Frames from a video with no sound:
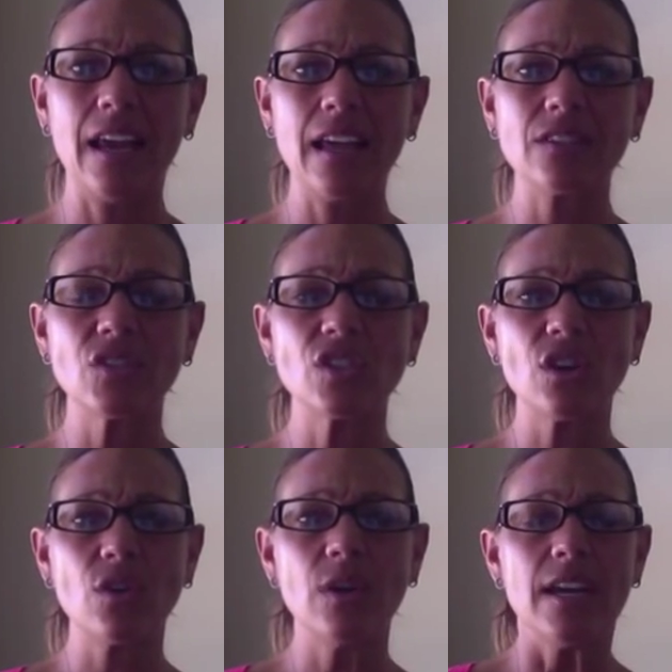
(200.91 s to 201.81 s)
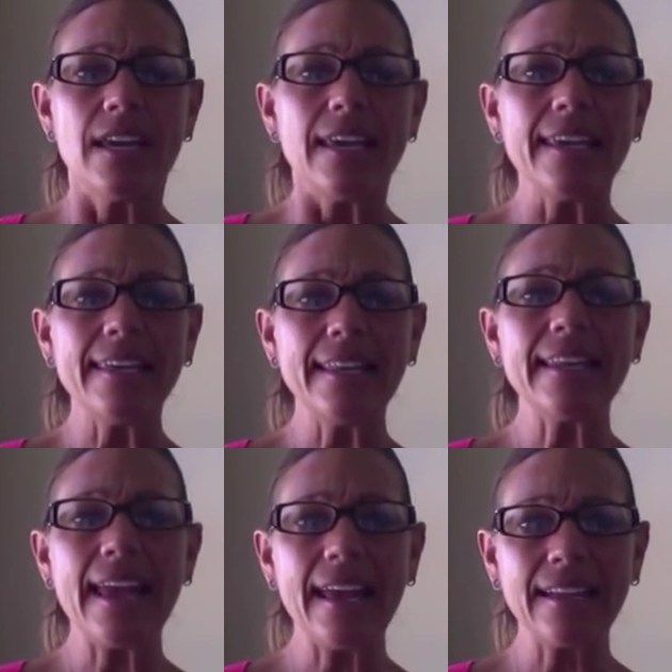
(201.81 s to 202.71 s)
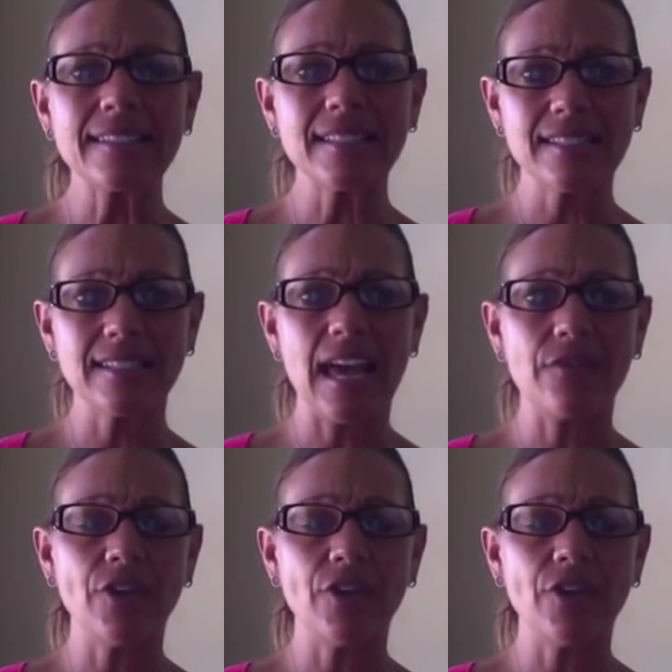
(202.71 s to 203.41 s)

And so it enhances life.